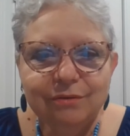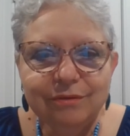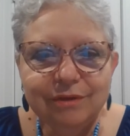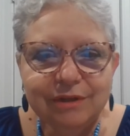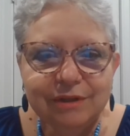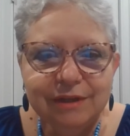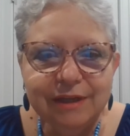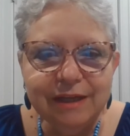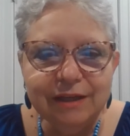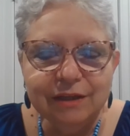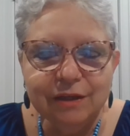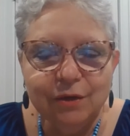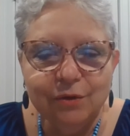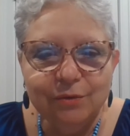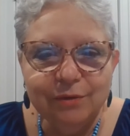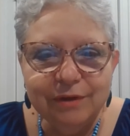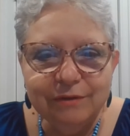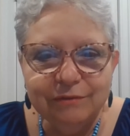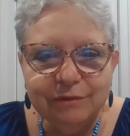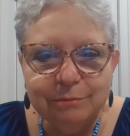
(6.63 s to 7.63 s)
Well,
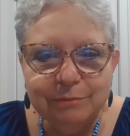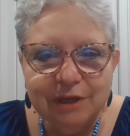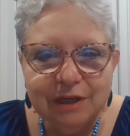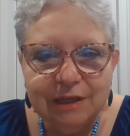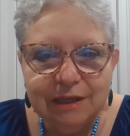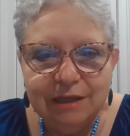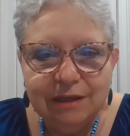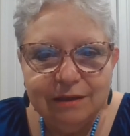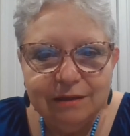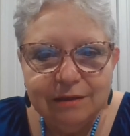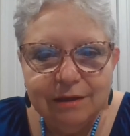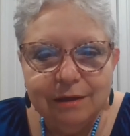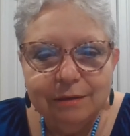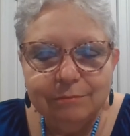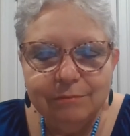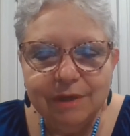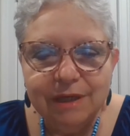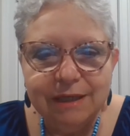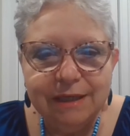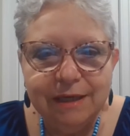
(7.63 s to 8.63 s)
hello everybody.
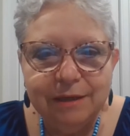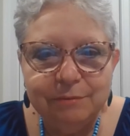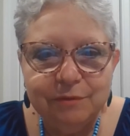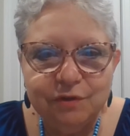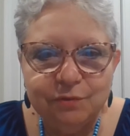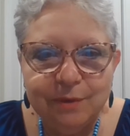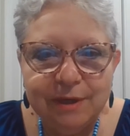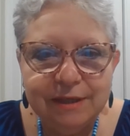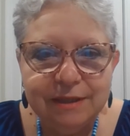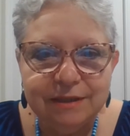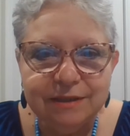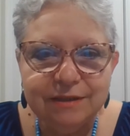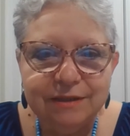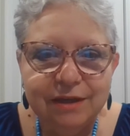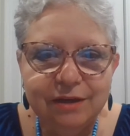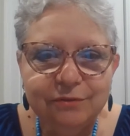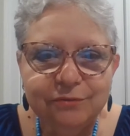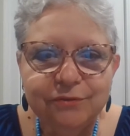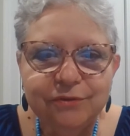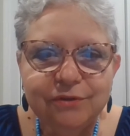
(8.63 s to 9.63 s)
My name is Wendy
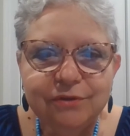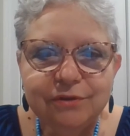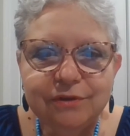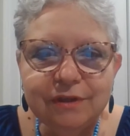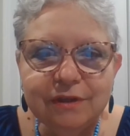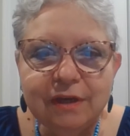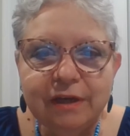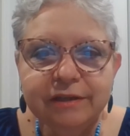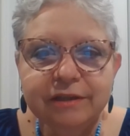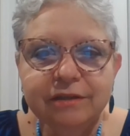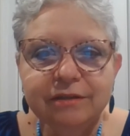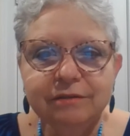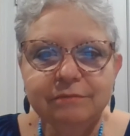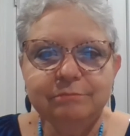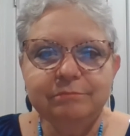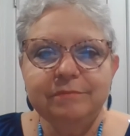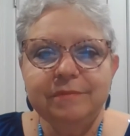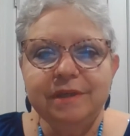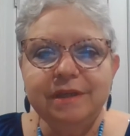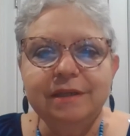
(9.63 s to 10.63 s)
Sanford and I
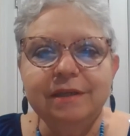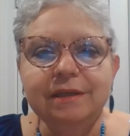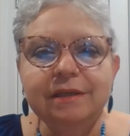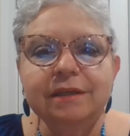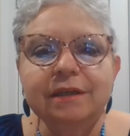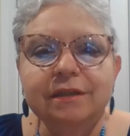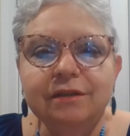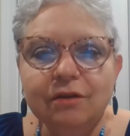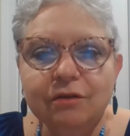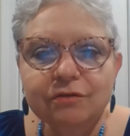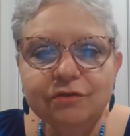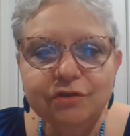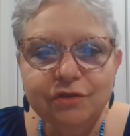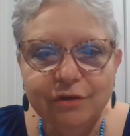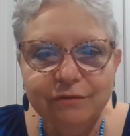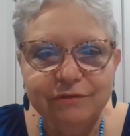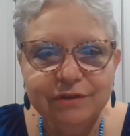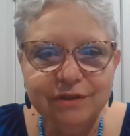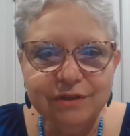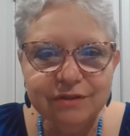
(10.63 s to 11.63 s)
am the Adult
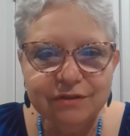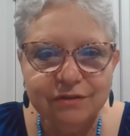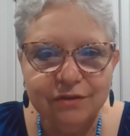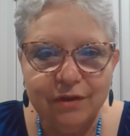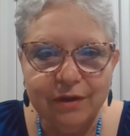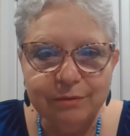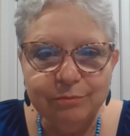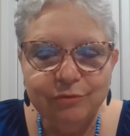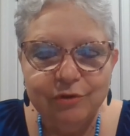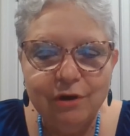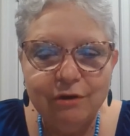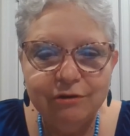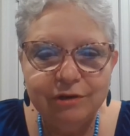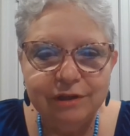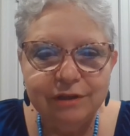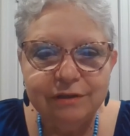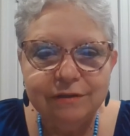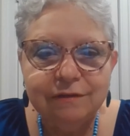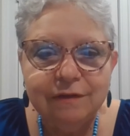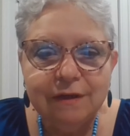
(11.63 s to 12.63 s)
Services
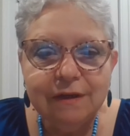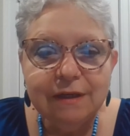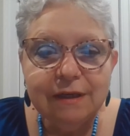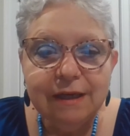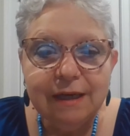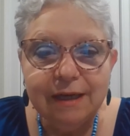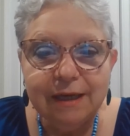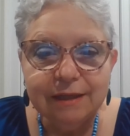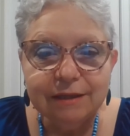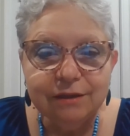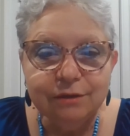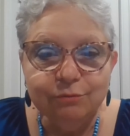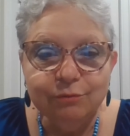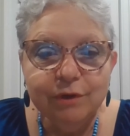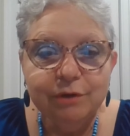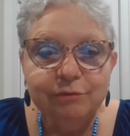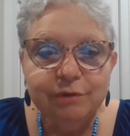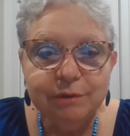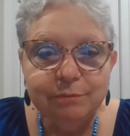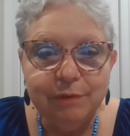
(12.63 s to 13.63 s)
Librarian at the
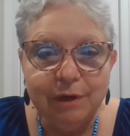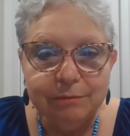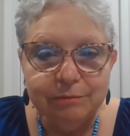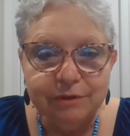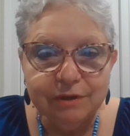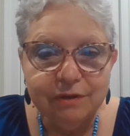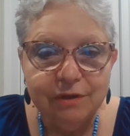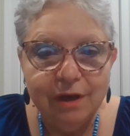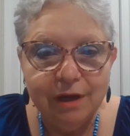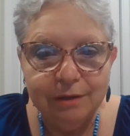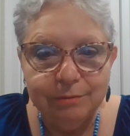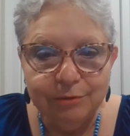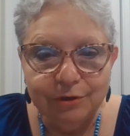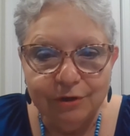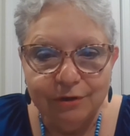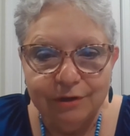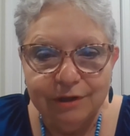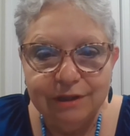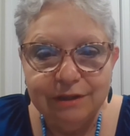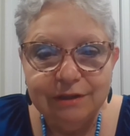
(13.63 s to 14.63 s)
Ringwood Public
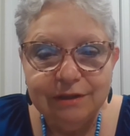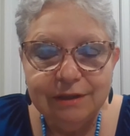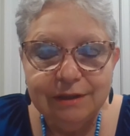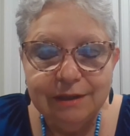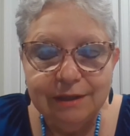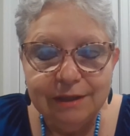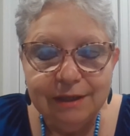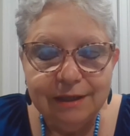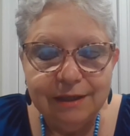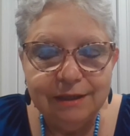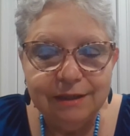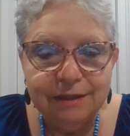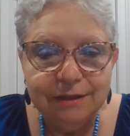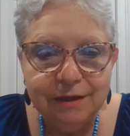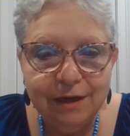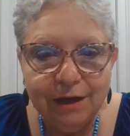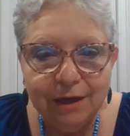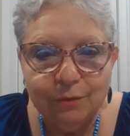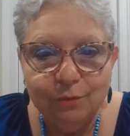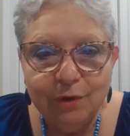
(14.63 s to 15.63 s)
Library, and
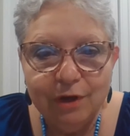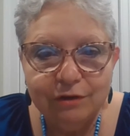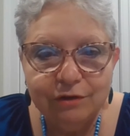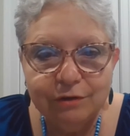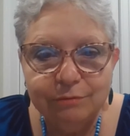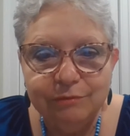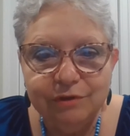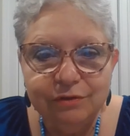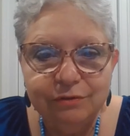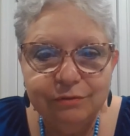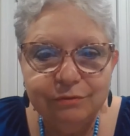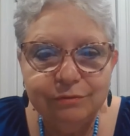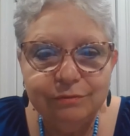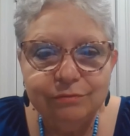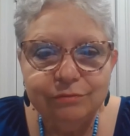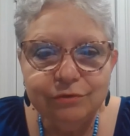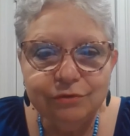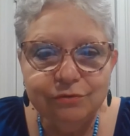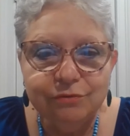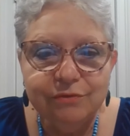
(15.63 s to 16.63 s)
I welcome
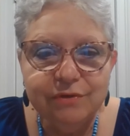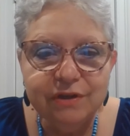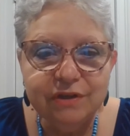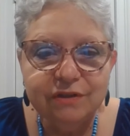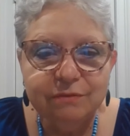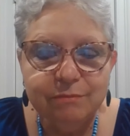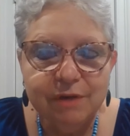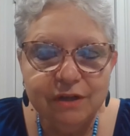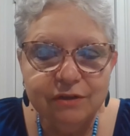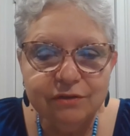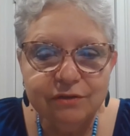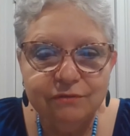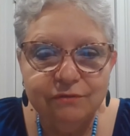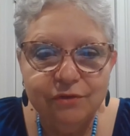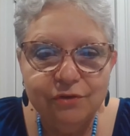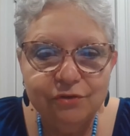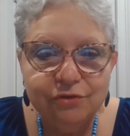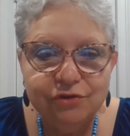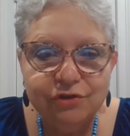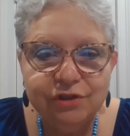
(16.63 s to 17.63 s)
you to this month's
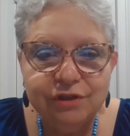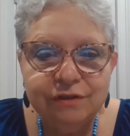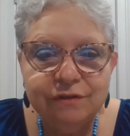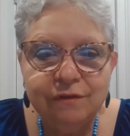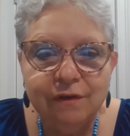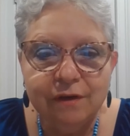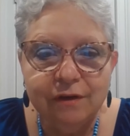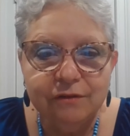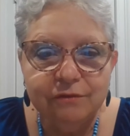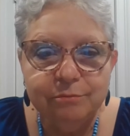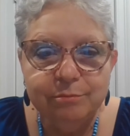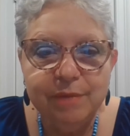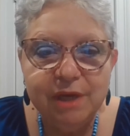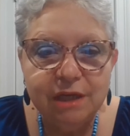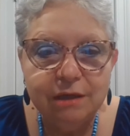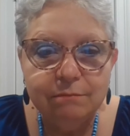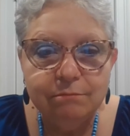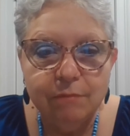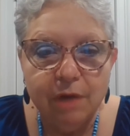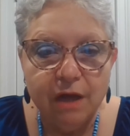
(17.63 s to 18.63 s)
version of
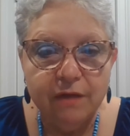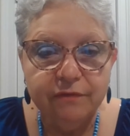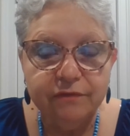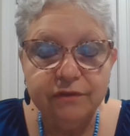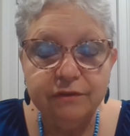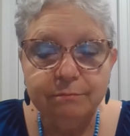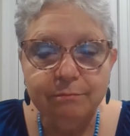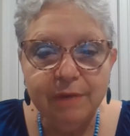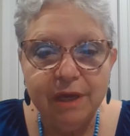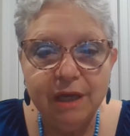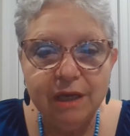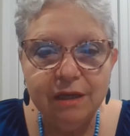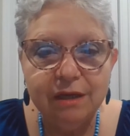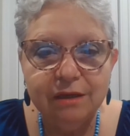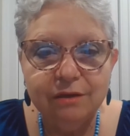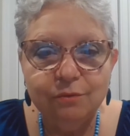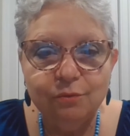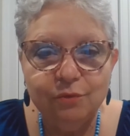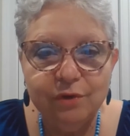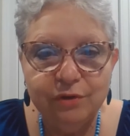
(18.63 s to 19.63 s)
Mid-Month's Make
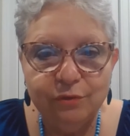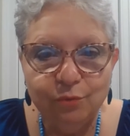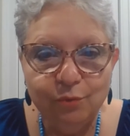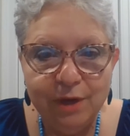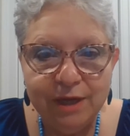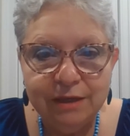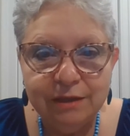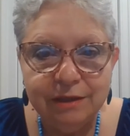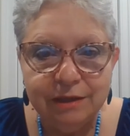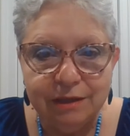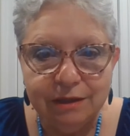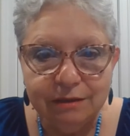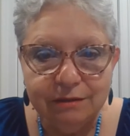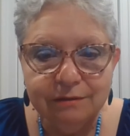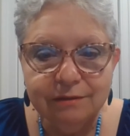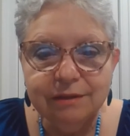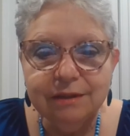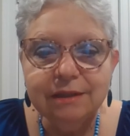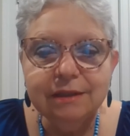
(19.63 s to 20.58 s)
It with Wendy.